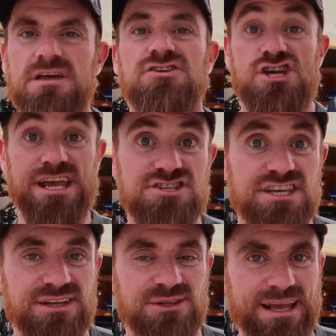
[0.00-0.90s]

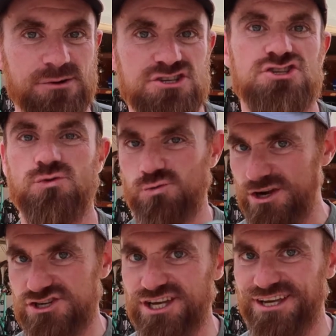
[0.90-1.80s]
changing the language to
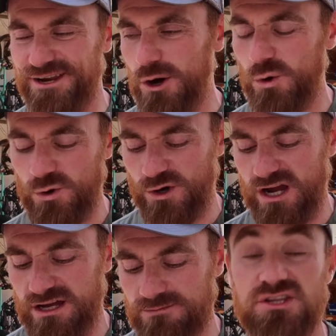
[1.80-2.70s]
Russian, or
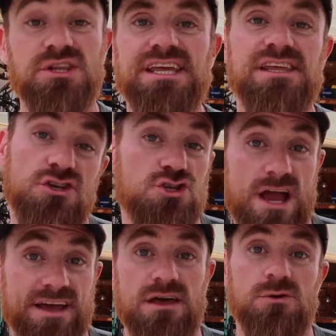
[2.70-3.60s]
deleting the
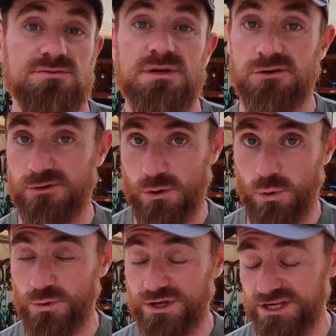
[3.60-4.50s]
track that was being
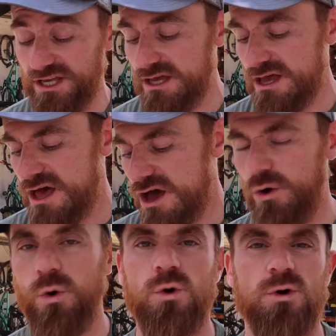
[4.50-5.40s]
recorded,
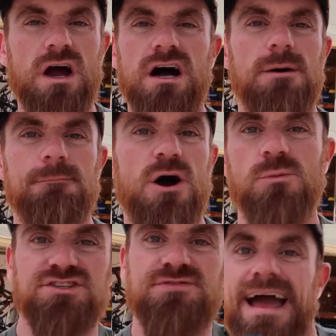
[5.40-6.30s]
or
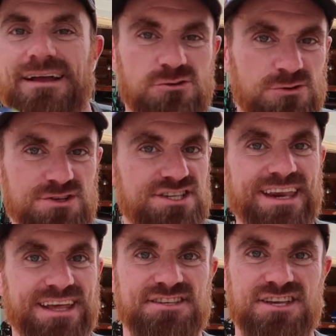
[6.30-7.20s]
almost factory
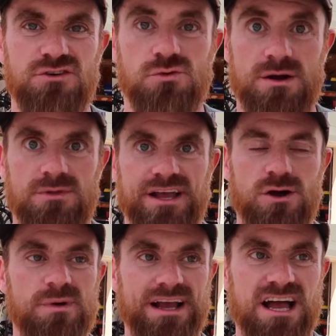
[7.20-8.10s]
resetting itself, where I'm like,
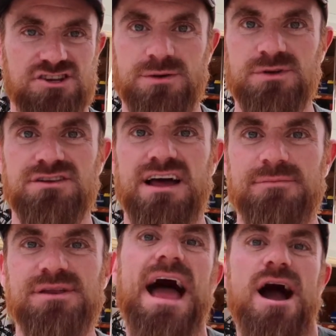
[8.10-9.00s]
oh my gosh, I've been
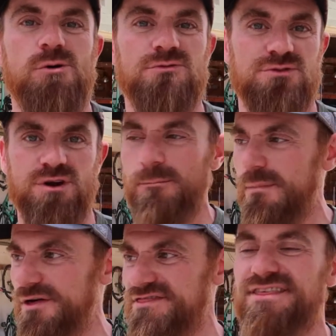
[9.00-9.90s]
out for a
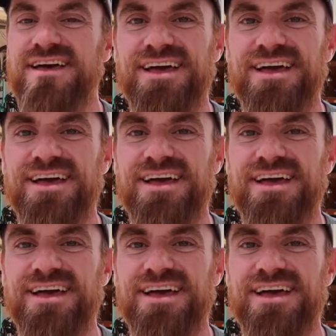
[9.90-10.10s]
month